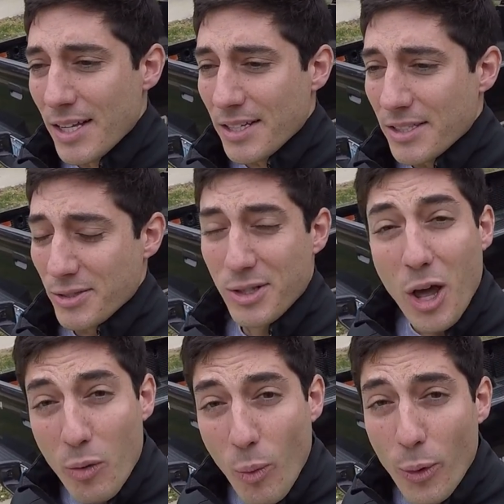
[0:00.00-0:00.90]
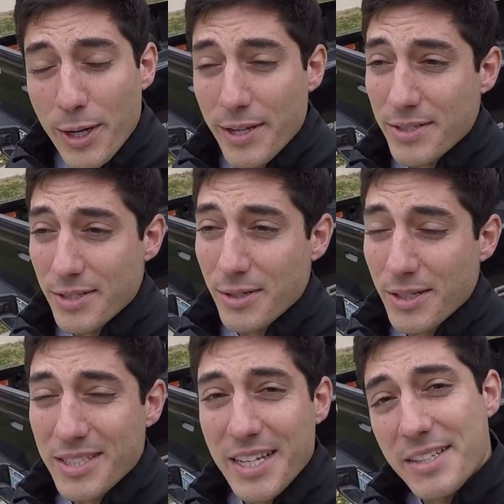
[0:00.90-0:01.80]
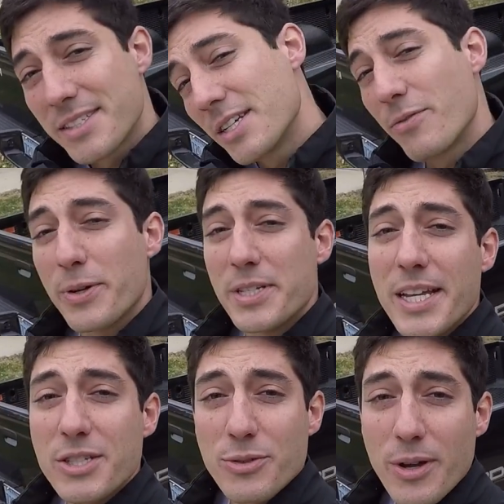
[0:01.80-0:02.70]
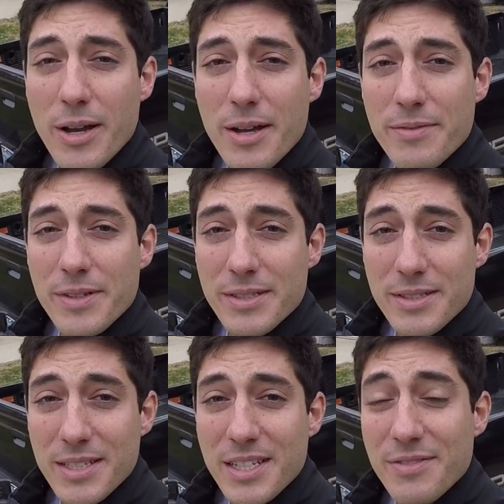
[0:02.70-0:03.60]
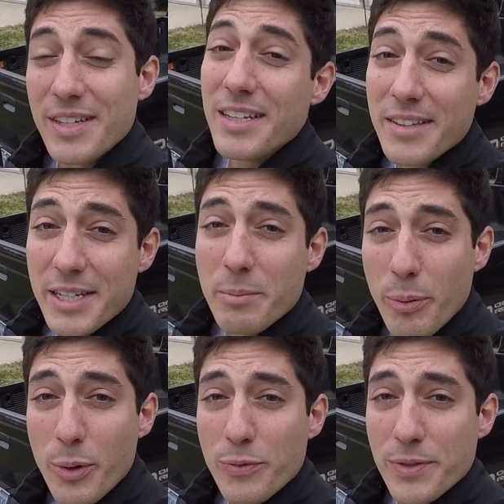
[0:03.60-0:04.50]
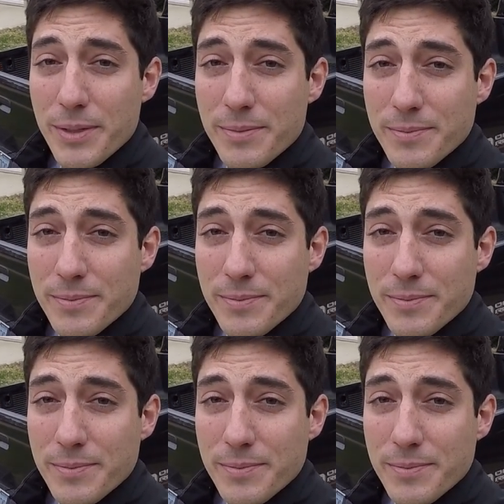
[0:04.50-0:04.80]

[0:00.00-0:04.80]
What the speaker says: So it's a lot of work. So let's take this thing for a test drive and see if anything improved.